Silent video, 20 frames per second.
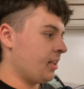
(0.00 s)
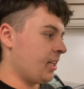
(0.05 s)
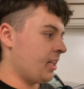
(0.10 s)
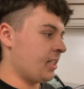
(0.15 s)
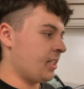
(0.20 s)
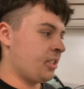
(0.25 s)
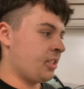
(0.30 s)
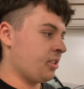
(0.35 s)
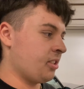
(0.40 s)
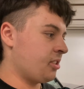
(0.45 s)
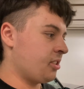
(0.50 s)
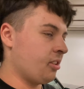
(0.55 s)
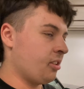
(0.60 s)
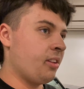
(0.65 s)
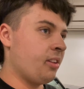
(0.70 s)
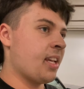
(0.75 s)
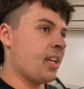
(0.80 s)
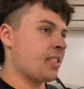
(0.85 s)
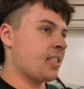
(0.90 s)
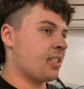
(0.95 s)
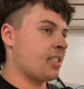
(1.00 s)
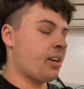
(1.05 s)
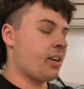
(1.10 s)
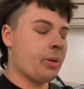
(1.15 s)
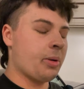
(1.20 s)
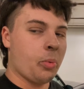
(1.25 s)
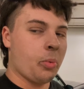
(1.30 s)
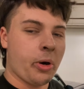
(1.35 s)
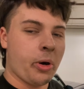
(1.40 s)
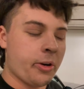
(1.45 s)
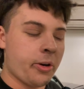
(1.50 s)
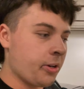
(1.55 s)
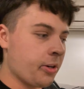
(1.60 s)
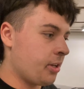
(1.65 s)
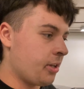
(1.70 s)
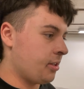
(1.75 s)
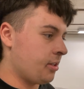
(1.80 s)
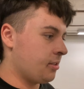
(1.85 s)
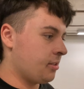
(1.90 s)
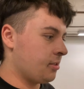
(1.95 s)
It's just unnecessary
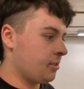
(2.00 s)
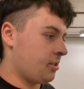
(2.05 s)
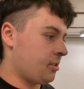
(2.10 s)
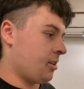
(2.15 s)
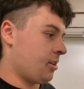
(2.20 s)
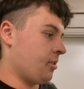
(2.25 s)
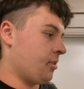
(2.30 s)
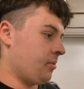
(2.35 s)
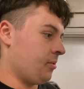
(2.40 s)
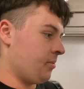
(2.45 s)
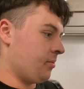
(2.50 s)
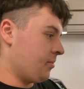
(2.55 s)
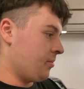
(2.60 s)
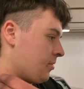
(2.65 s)
work. So